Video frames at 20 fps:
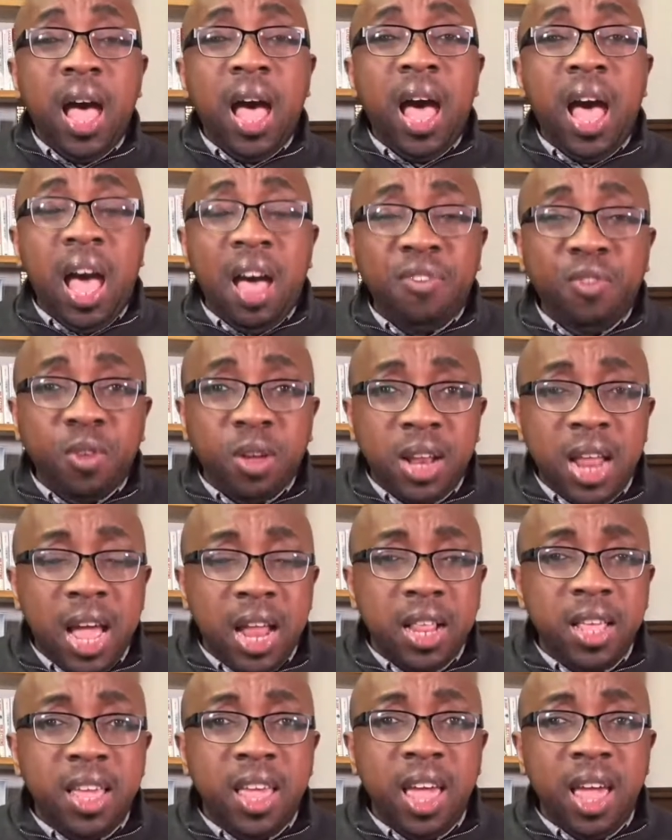After
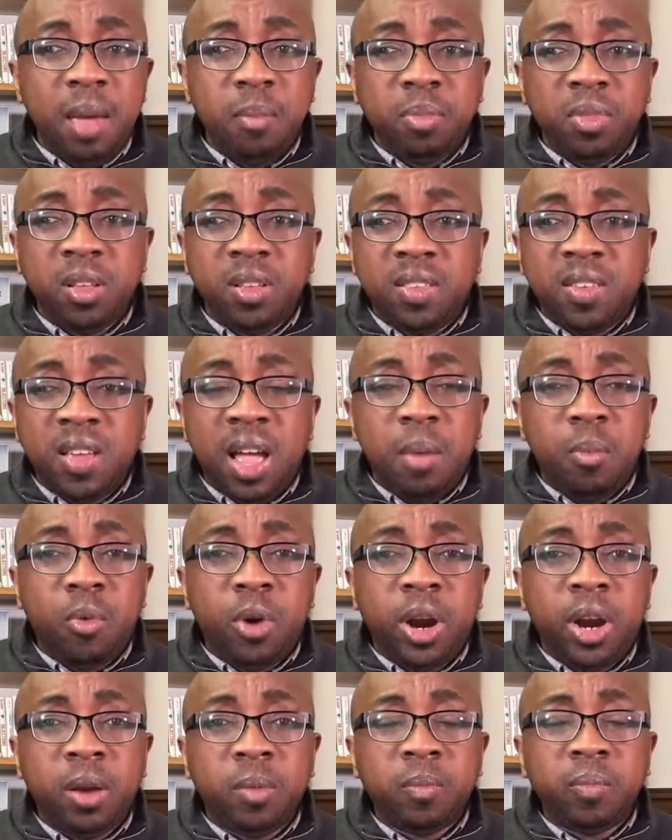that came the time
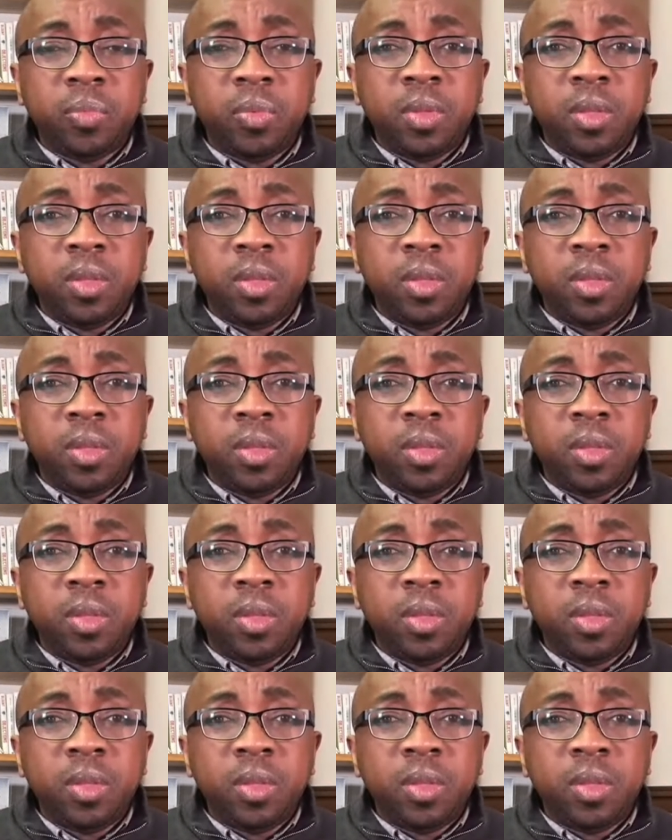where,